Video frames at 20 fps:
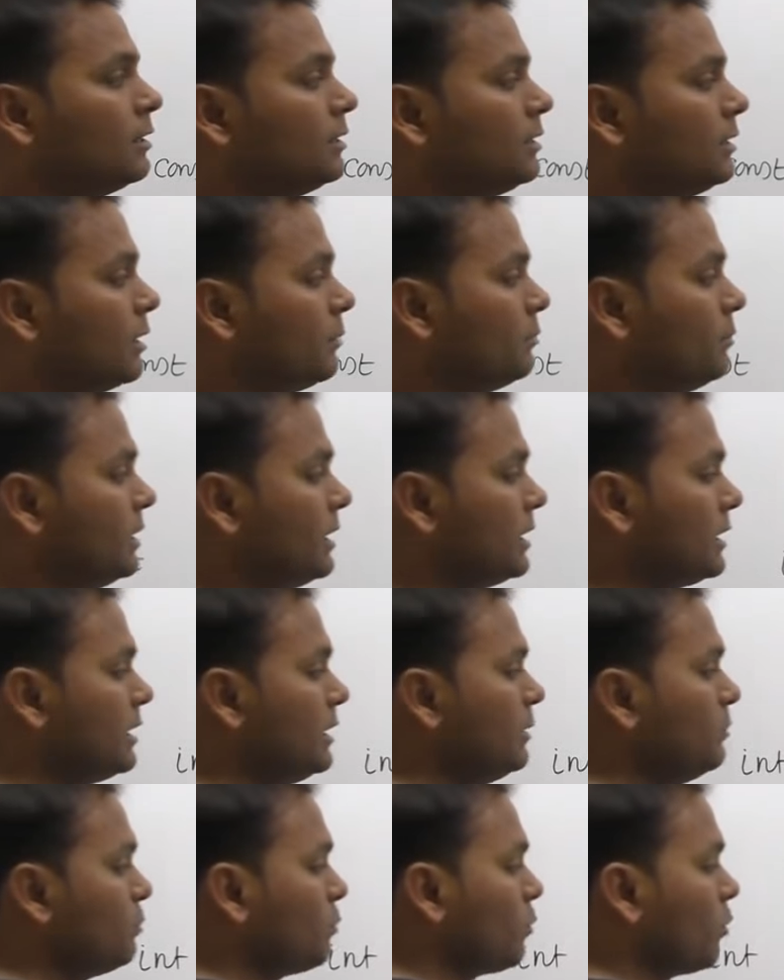Jab bhi
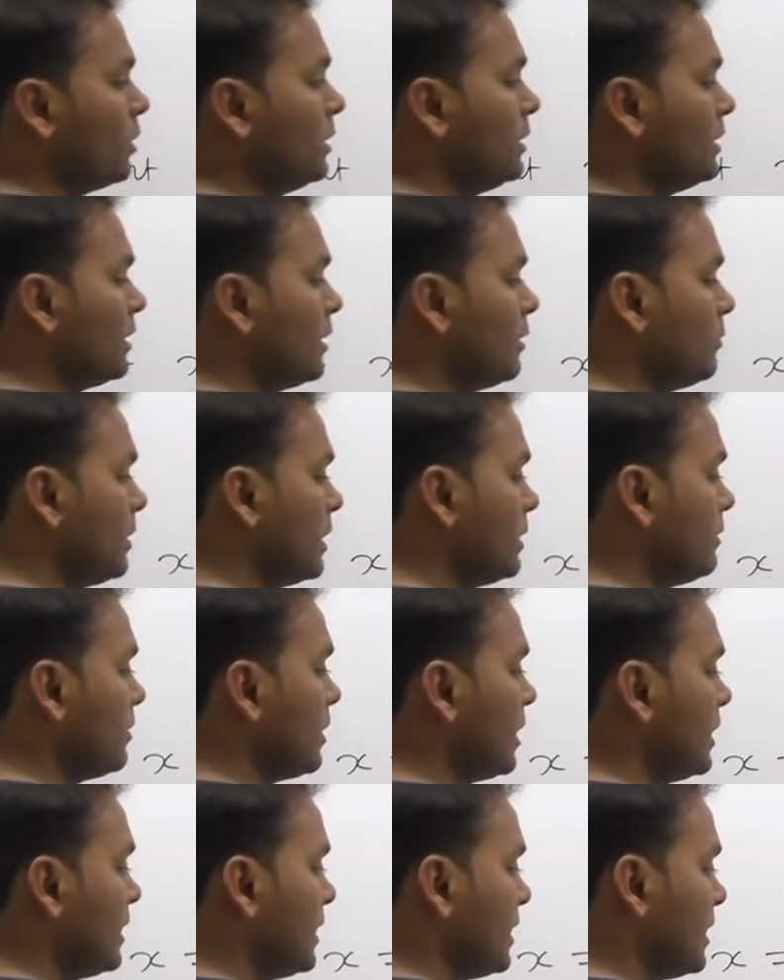kisi pointer variable
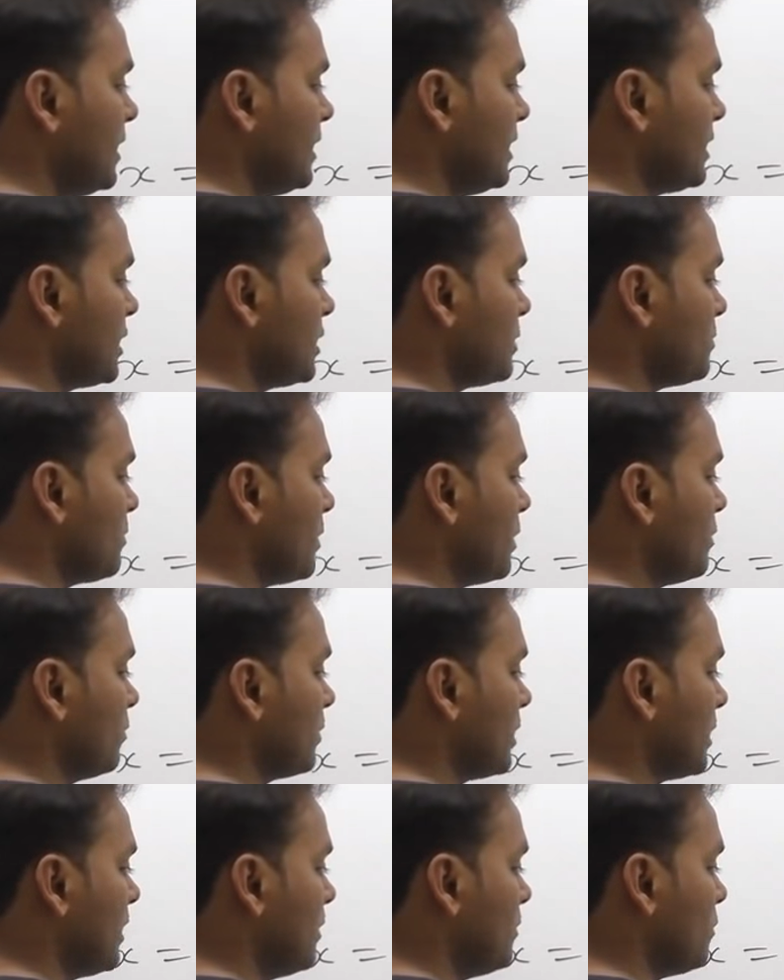ka declaration part
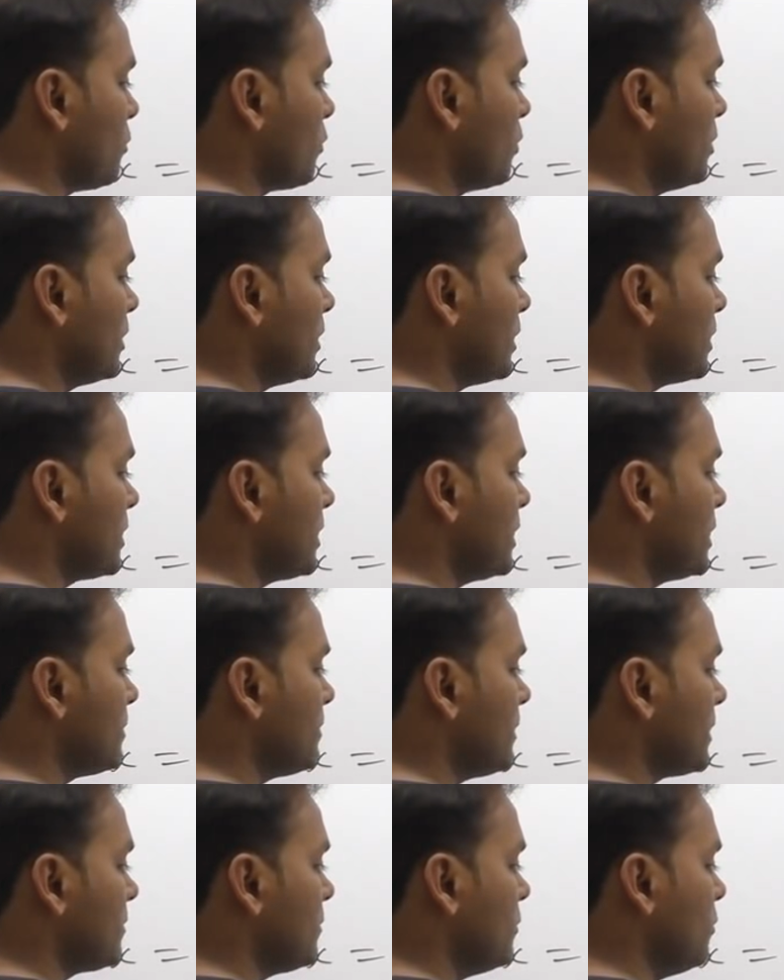hota hai, then pointers ke
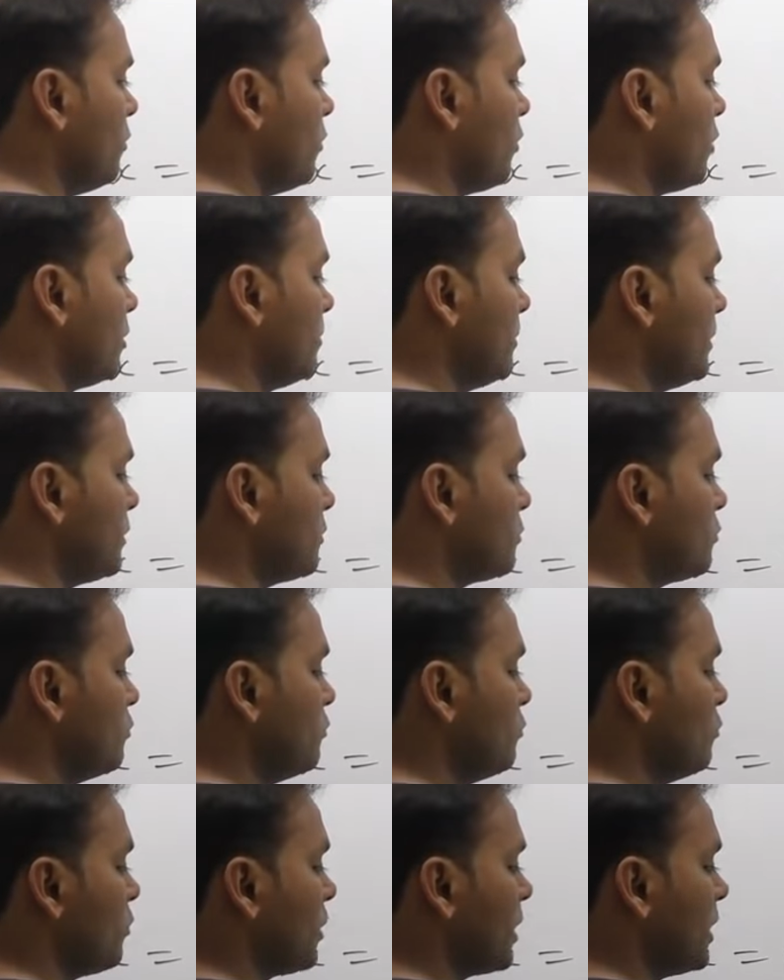respect mein always two
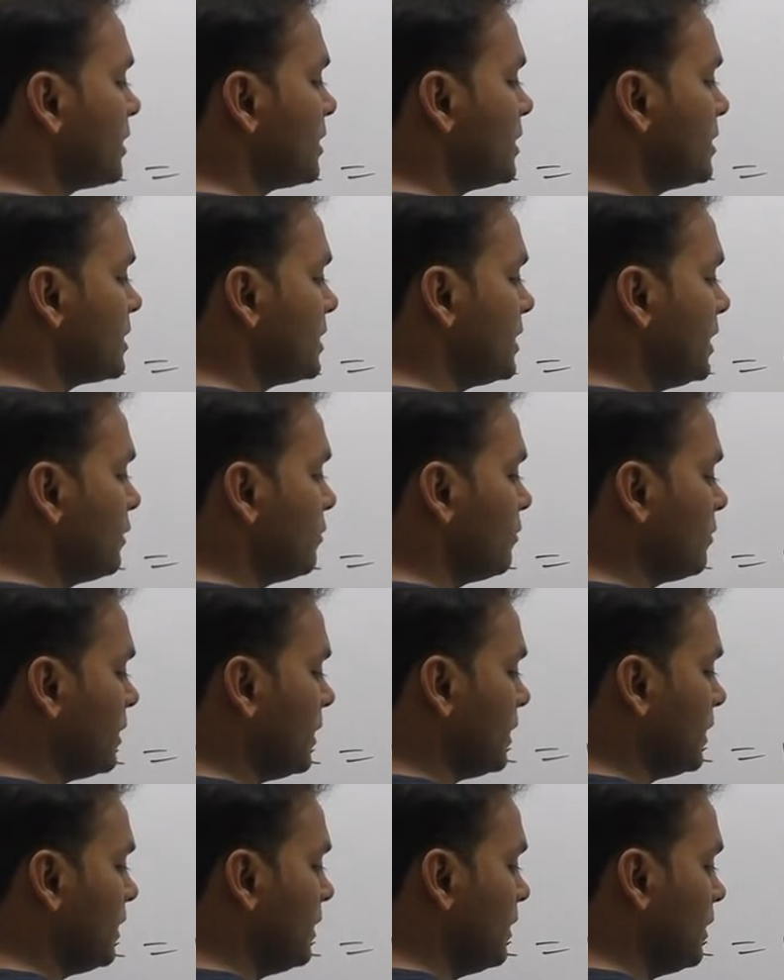locations create hote
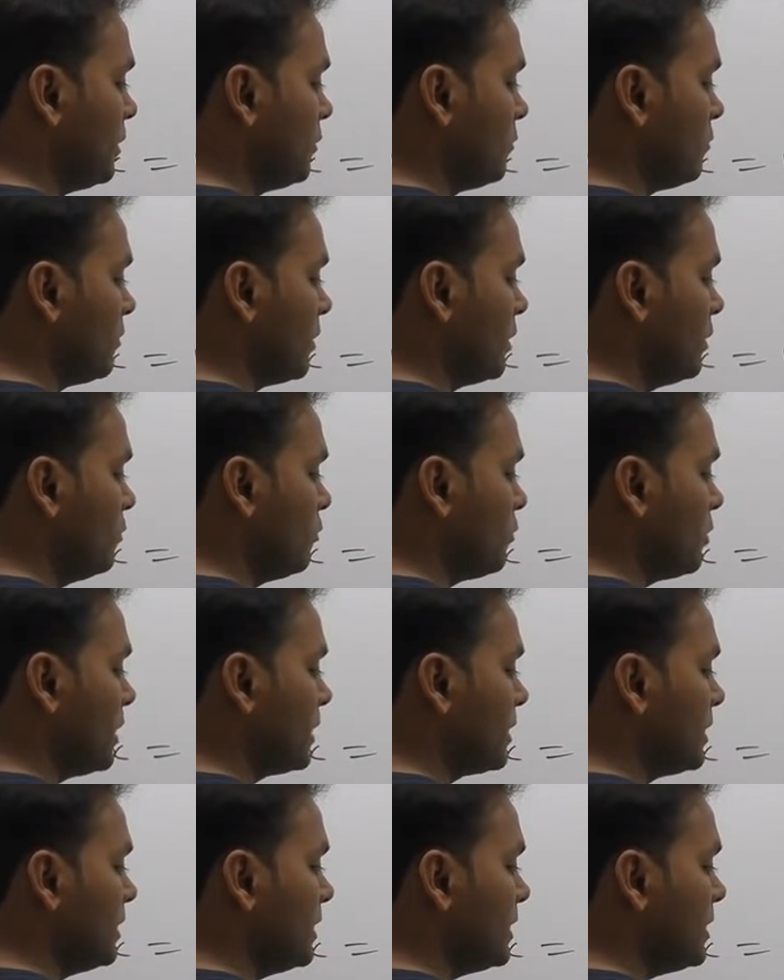hain. One
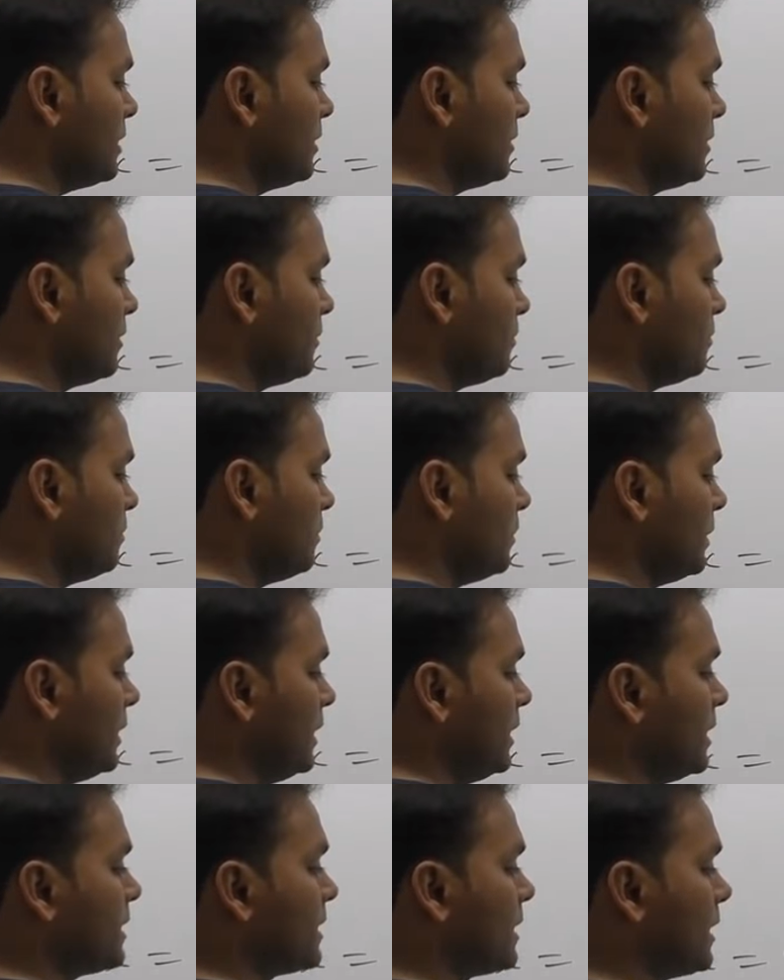location is
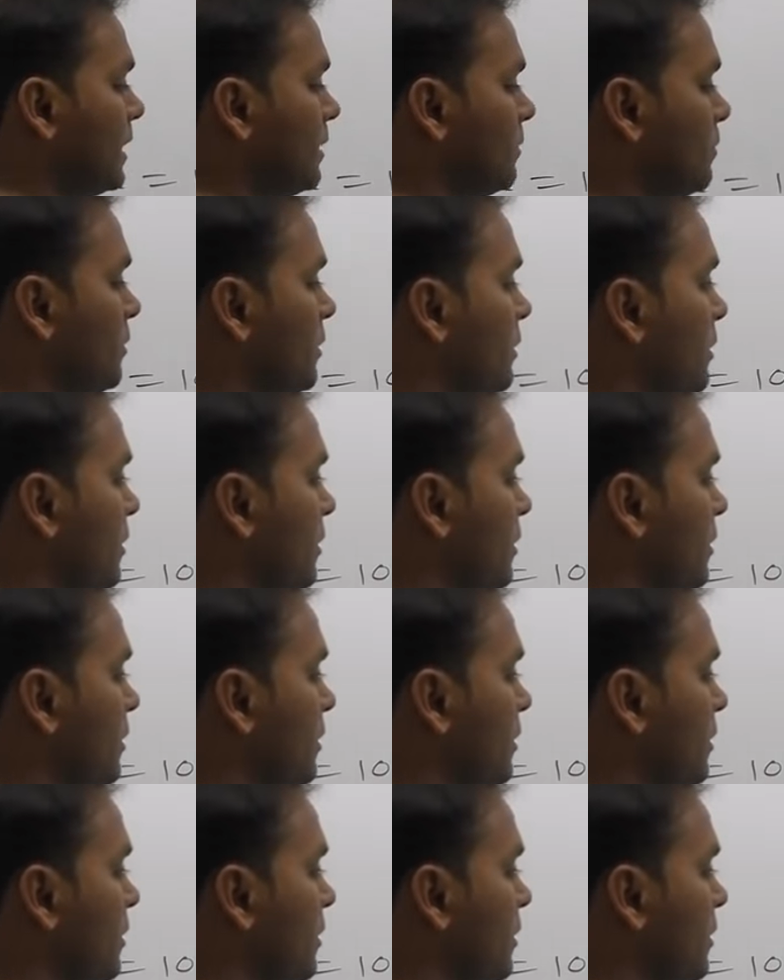p itself.